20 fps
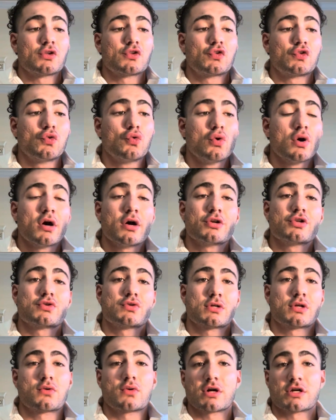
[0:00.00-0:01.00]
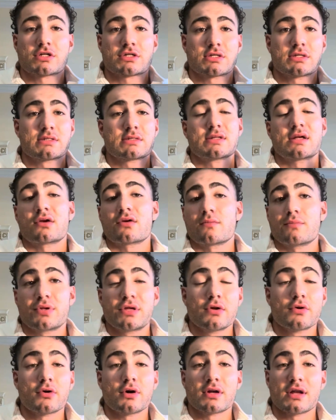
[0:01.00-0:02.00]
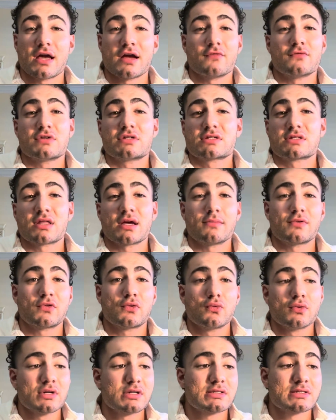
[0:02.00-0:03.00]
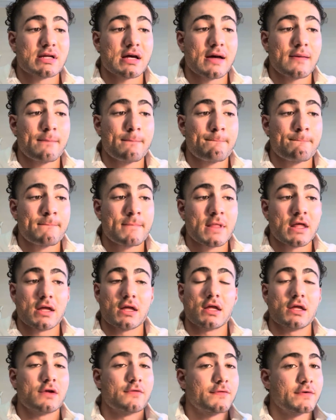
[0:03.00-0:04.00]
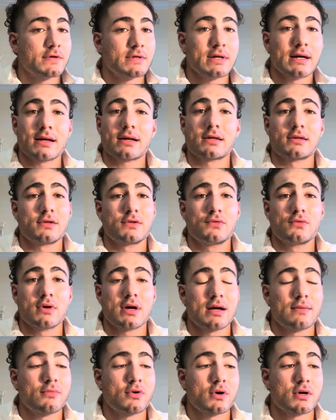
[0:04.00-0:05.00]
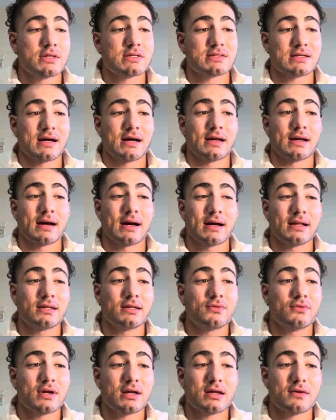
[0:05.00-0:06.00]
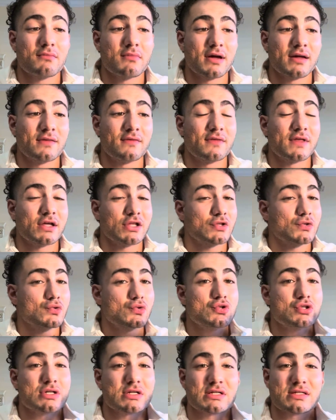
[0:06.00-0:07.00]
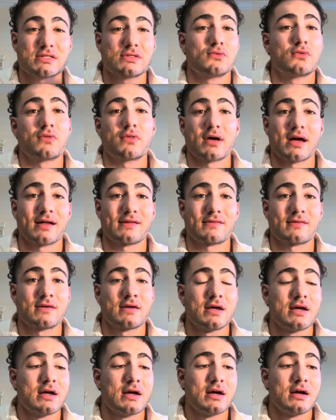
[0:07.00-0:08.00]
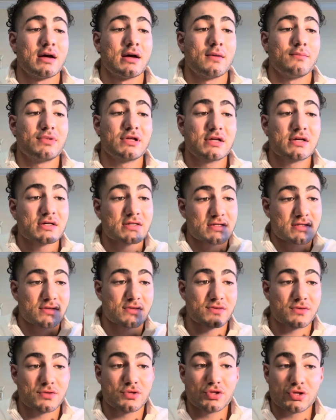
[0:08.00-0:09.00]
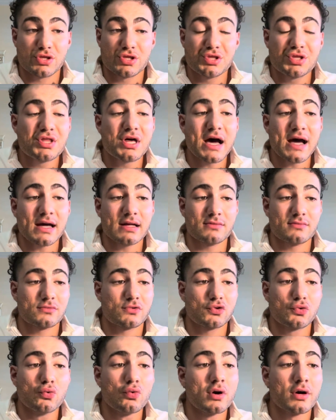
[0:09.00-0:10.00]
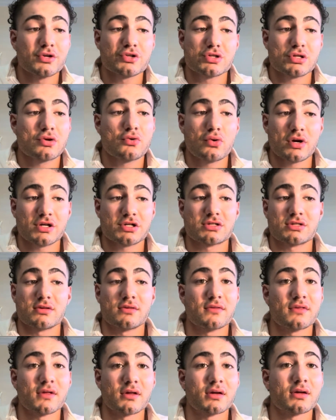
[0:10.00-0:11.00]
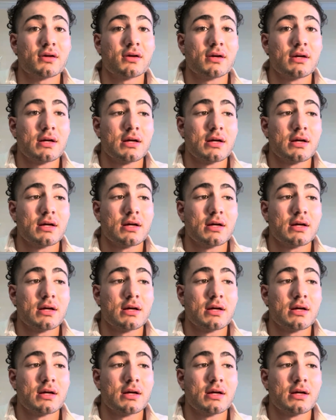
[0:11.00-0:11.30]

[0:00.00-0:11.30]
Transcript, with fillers: 200 questions that appear on every step two exam. If you're not gonna do Amboss, I highly recommend that you just do that because that 200 question thing,